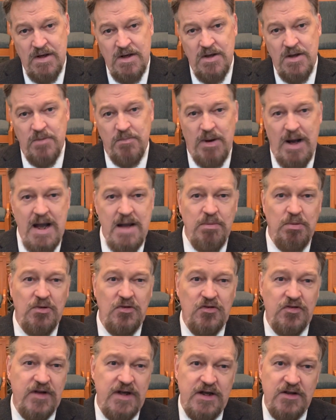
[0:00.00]
The Bible
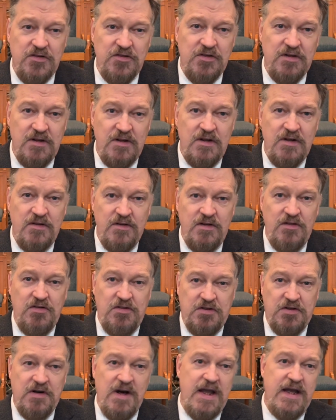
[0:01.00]
says this
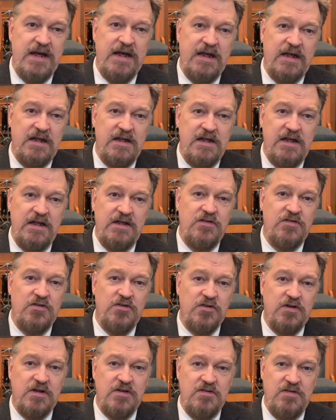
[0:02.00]
training needs
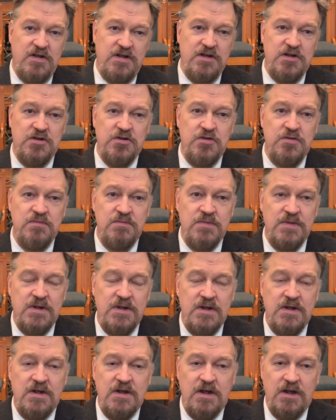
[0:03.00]
to continue
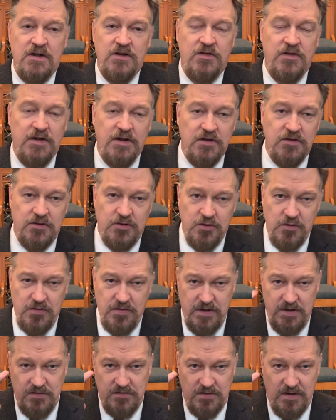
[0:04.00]
until two
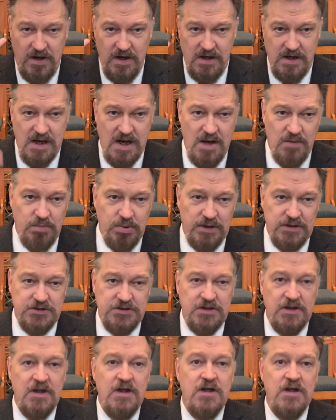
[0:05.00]
things are accomplished.